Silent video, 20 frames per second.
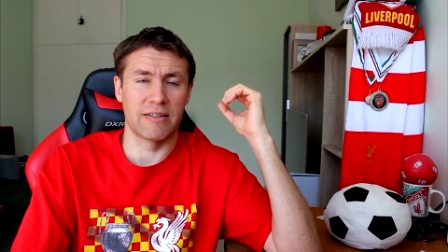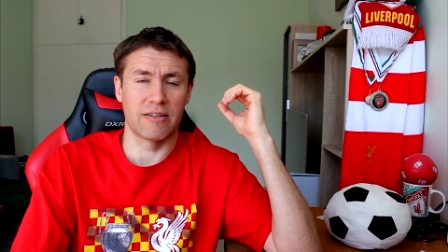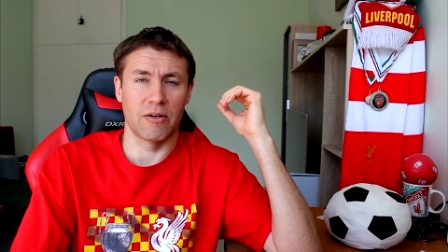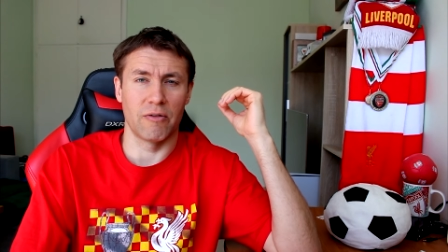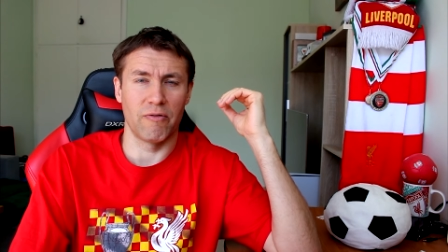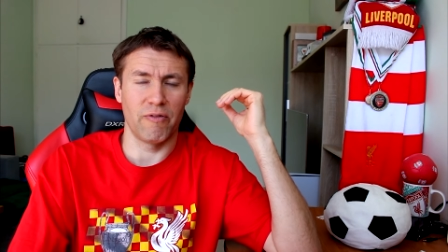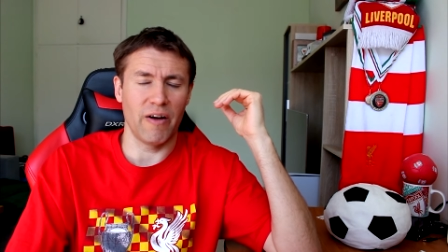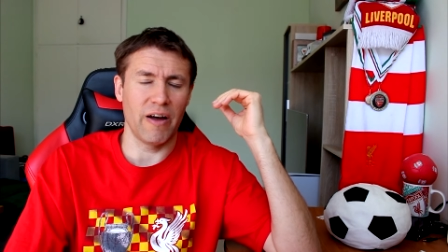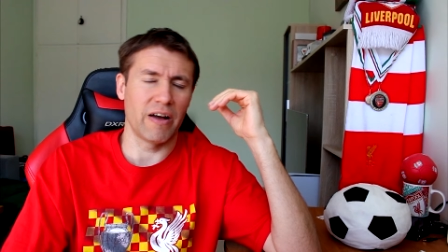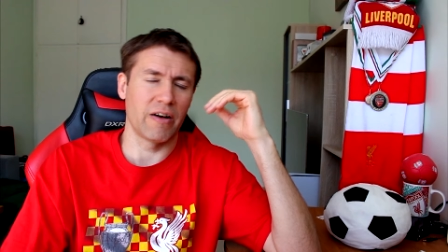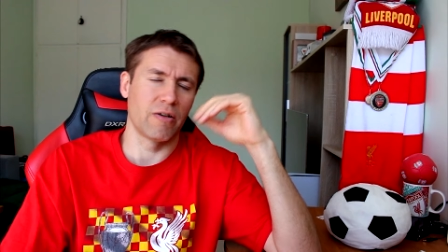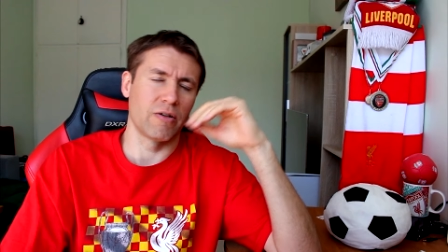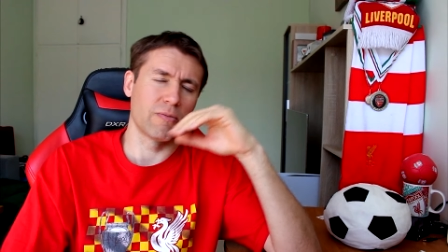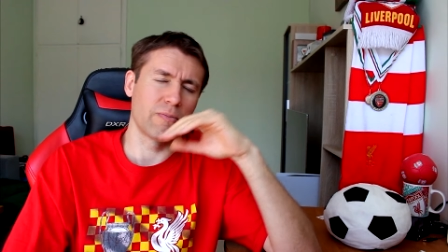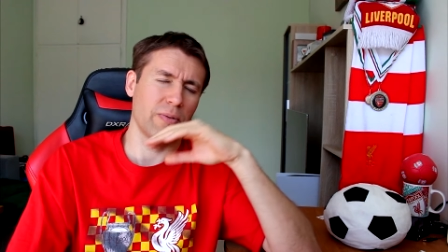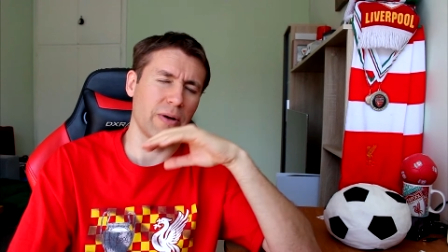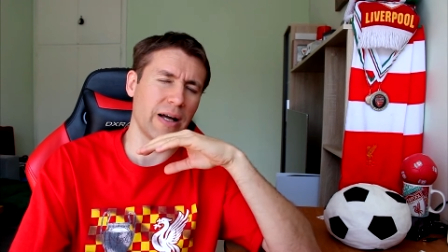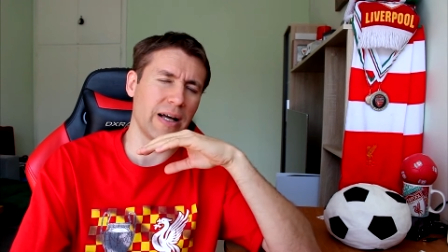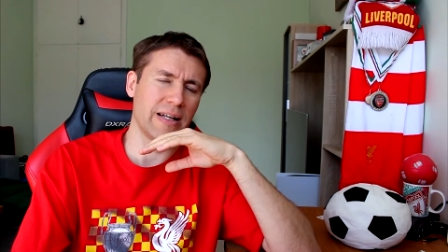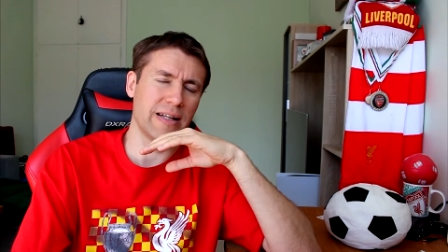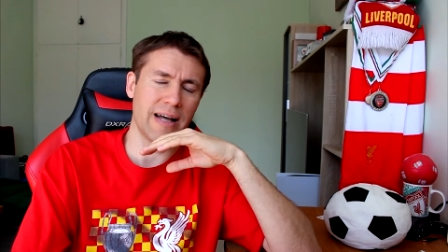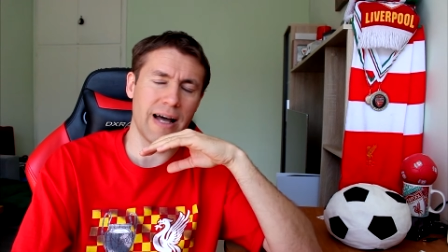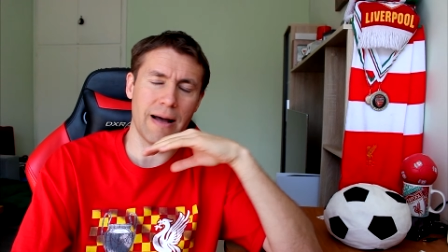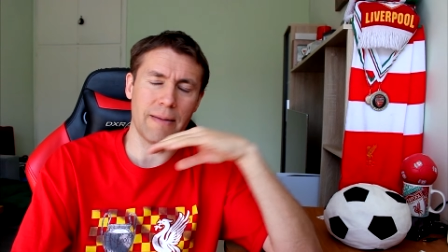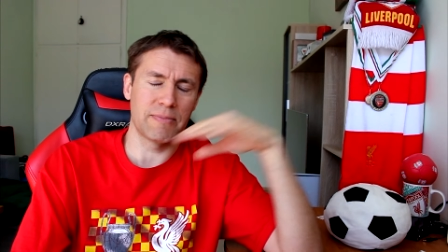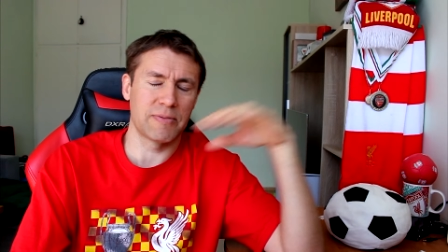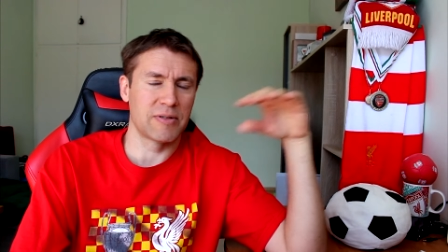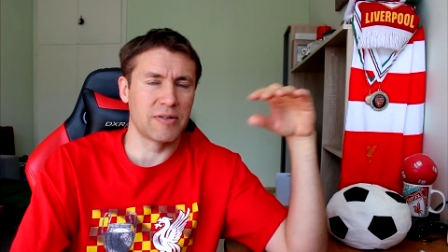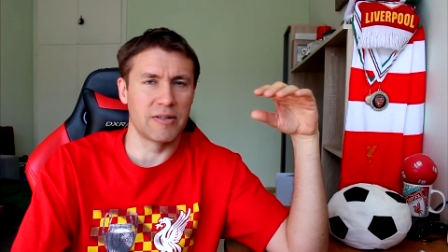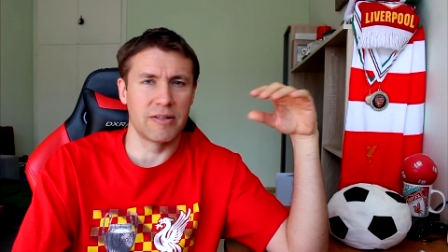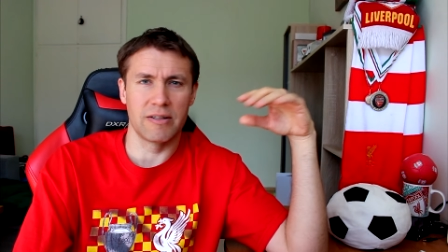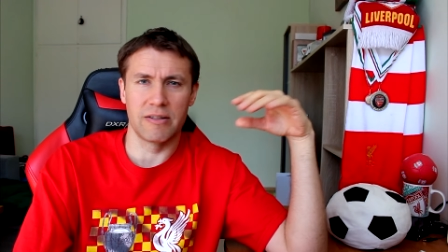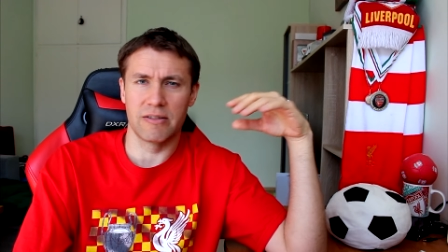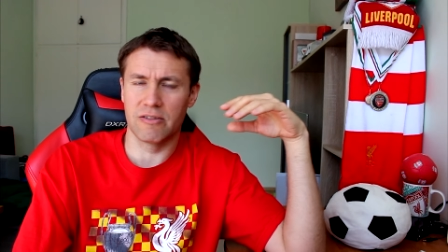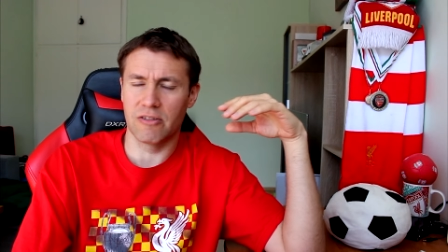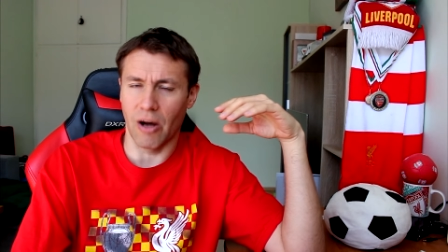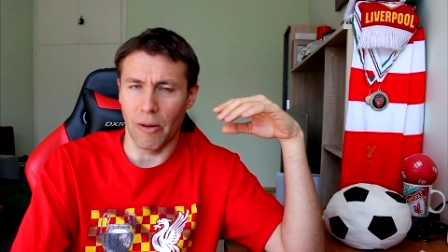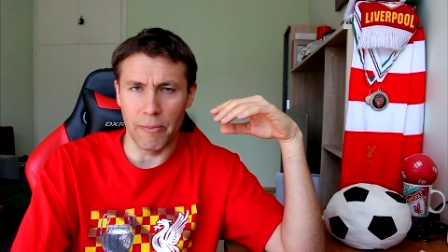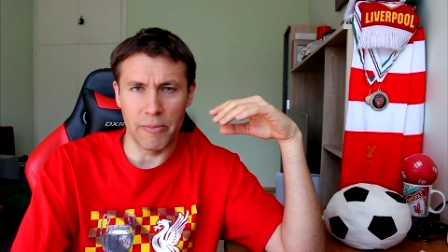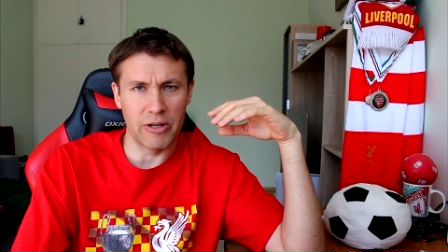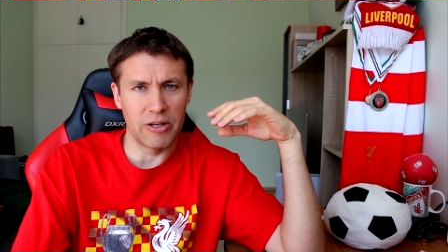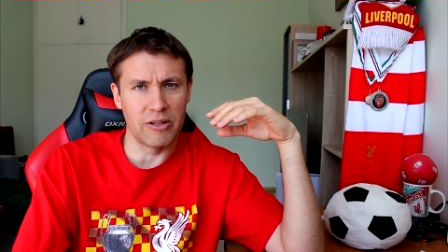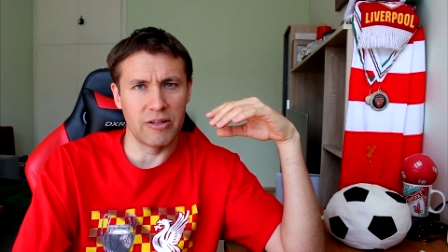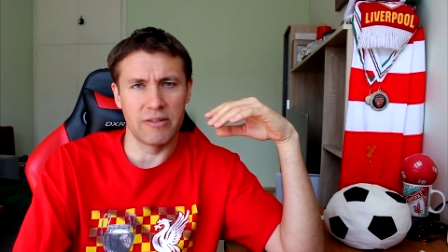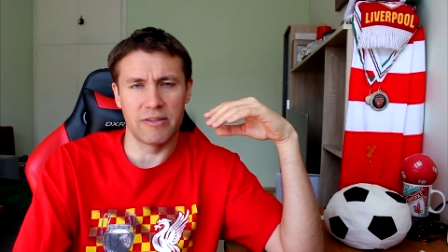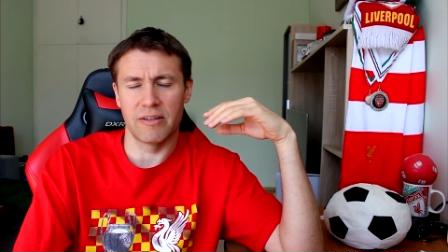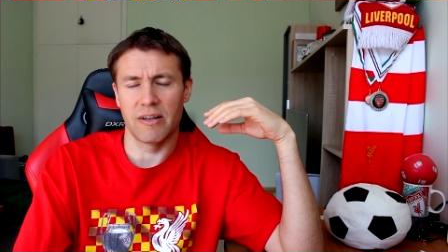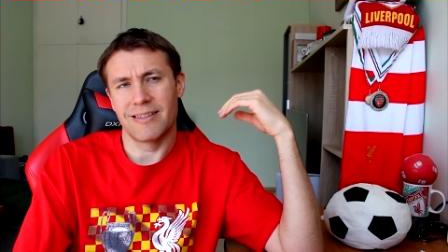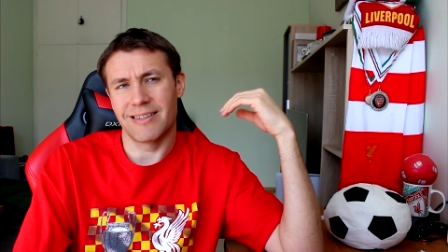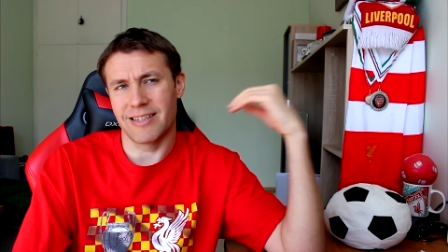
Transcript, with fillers: So Feyenoord played absolutely dominant,